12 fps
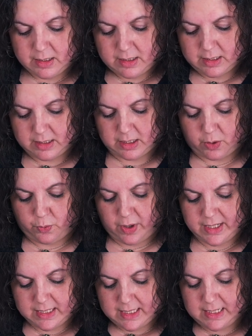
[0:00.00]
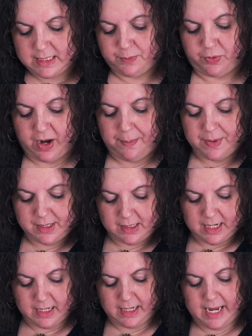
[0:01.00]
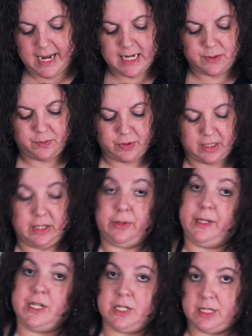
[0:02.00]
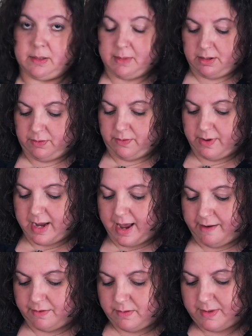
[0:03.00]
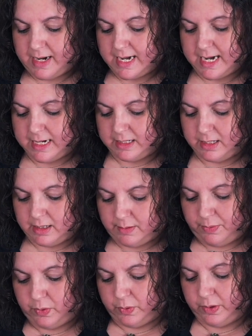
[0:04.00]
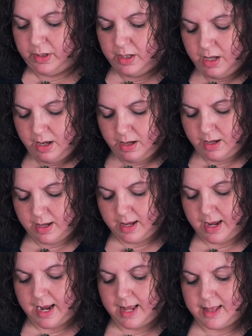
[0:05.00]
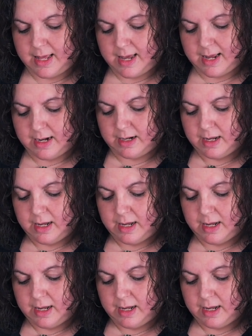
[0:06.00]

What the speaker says: So once this prep is done, guys, we're literally just going to be throwing everybody into the pool and then